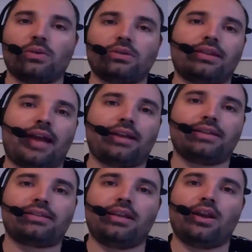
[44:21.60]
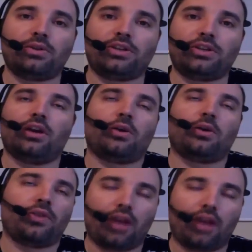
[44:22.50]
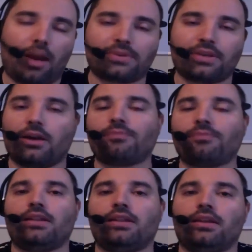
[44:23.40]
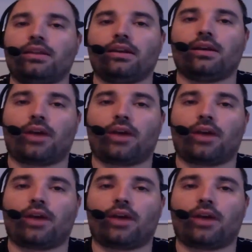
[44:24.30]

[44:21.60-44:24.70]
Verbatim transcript: is the OTO or the upsell in the uh, product.